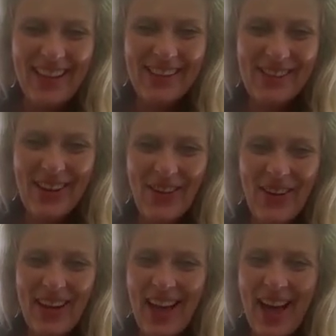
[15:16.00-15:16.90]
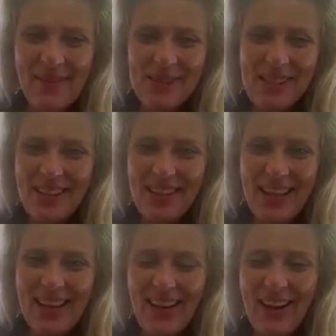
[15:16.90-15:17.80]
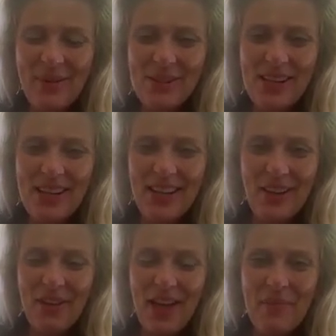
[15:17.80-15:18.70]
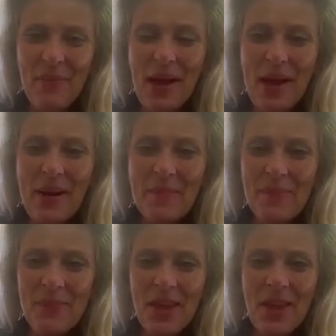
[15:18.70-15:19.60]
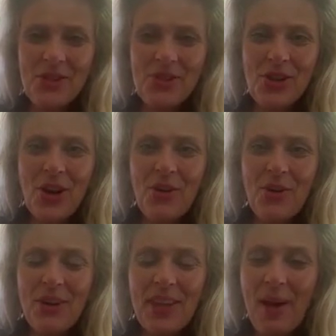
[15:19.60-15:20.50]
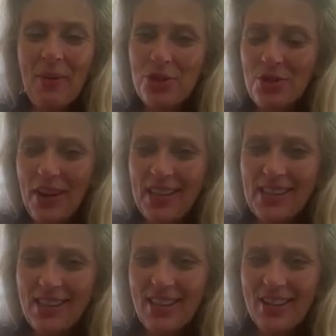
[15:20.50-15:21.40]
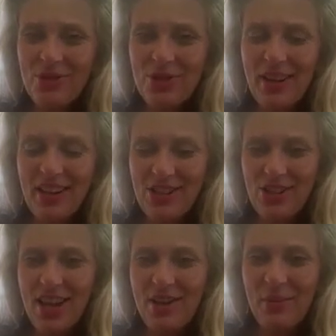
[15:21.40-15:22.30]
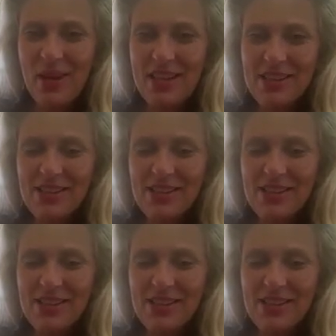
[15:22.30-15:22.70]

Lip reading: So I absolutely love it. So yeah, would you like to share your piece?